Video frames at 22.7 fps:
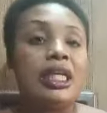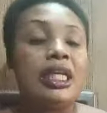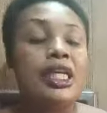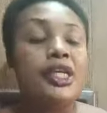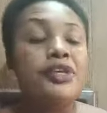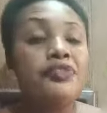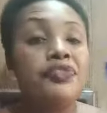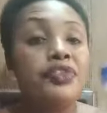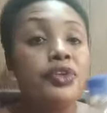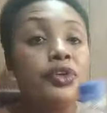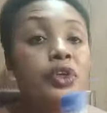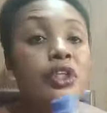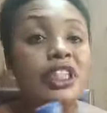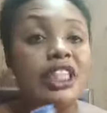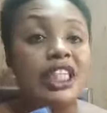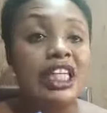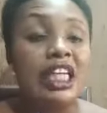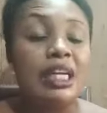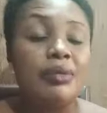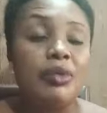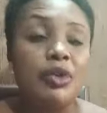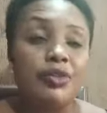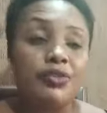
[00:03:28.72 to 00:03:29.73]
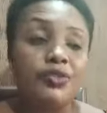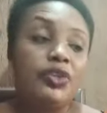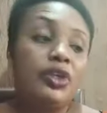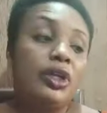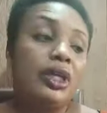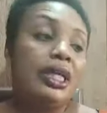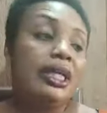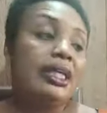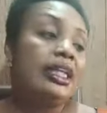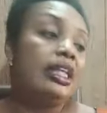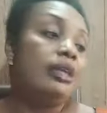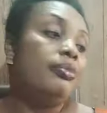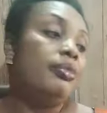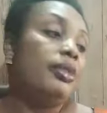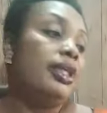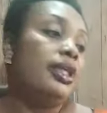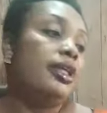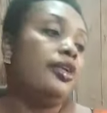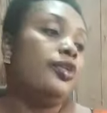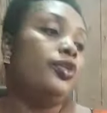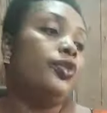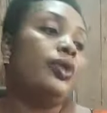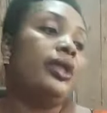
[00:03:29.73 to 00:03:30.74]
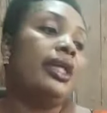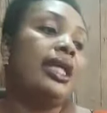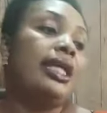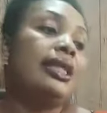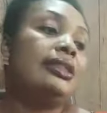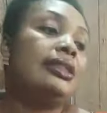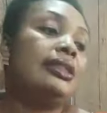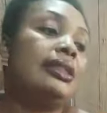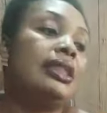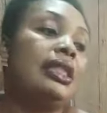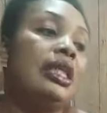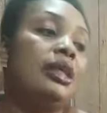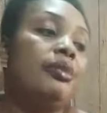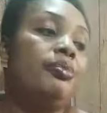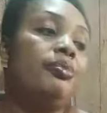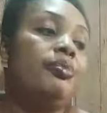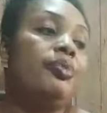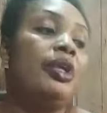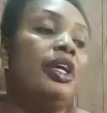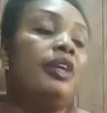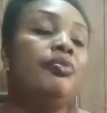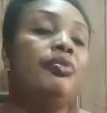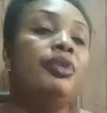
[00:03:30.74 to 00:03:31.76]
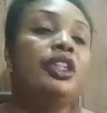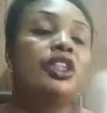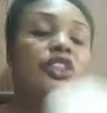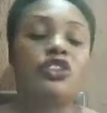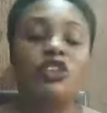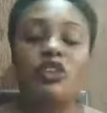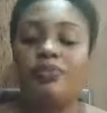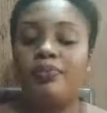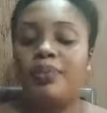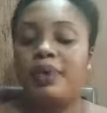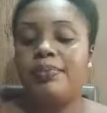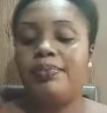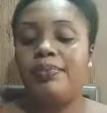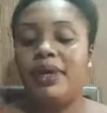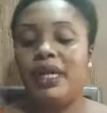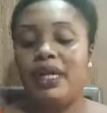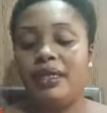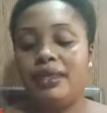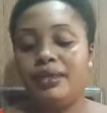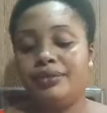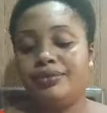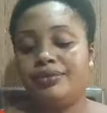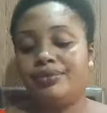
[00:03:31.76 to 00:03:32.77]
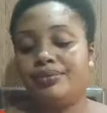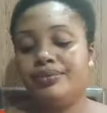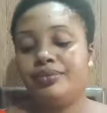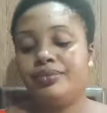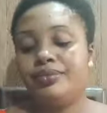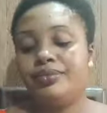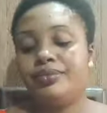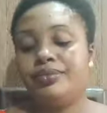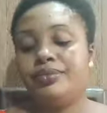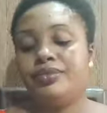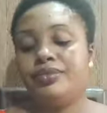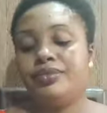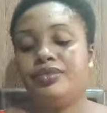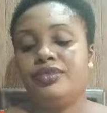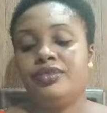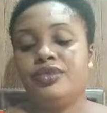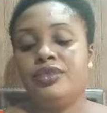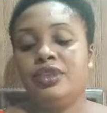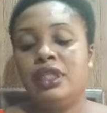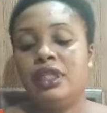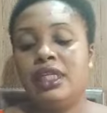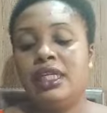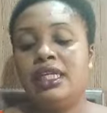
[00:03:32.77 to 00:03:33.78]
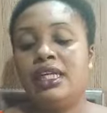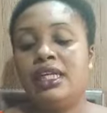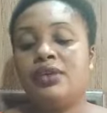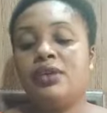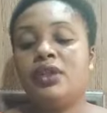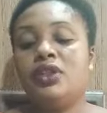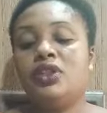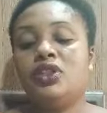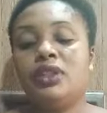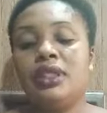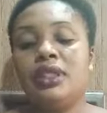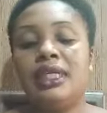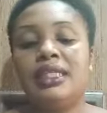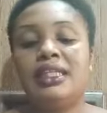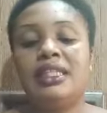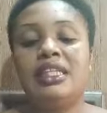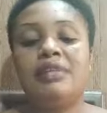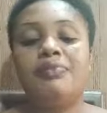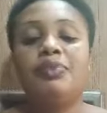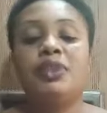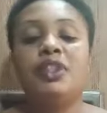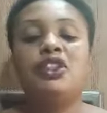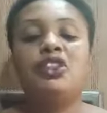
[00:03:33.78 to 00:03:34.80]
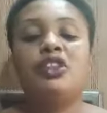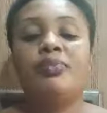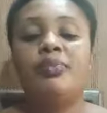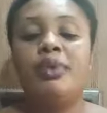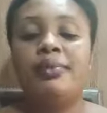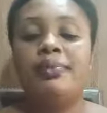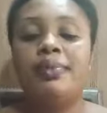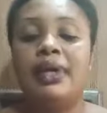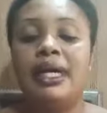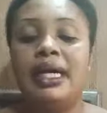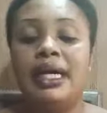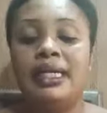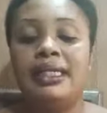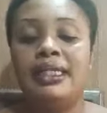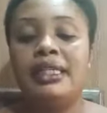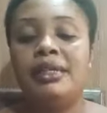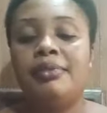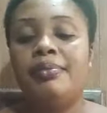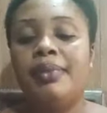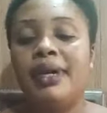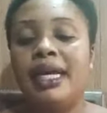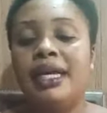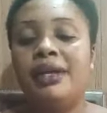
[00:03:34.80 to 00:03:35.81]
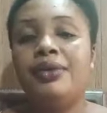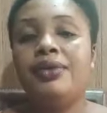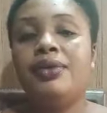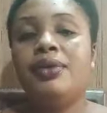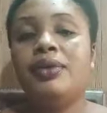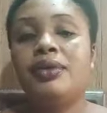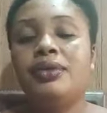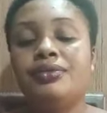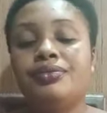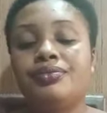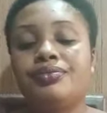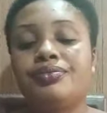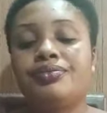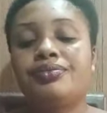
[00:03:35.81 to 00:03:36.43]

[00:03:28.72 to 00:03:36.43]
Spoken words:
If you know the name of your enemy, you get a piece of paper. You're going to get a piece of paper and a biro.